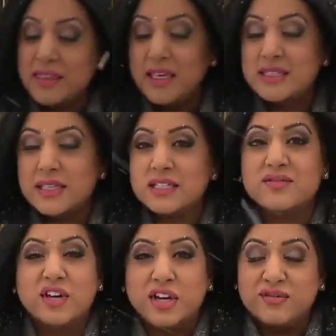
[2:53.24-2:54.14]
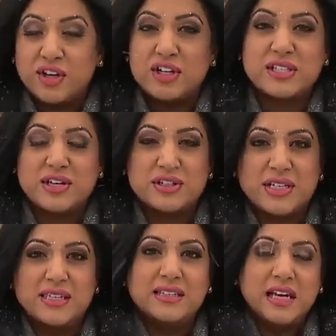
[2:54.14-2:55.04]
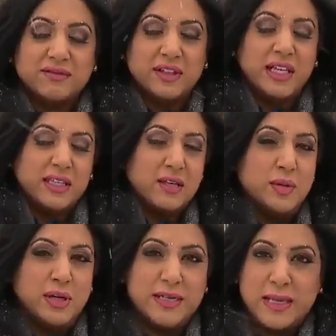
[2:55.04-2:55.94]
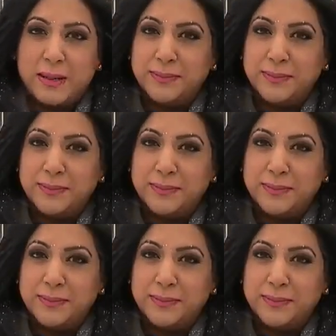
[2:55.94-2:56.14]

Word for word: these things very, very seriously and they definitely need the community's help.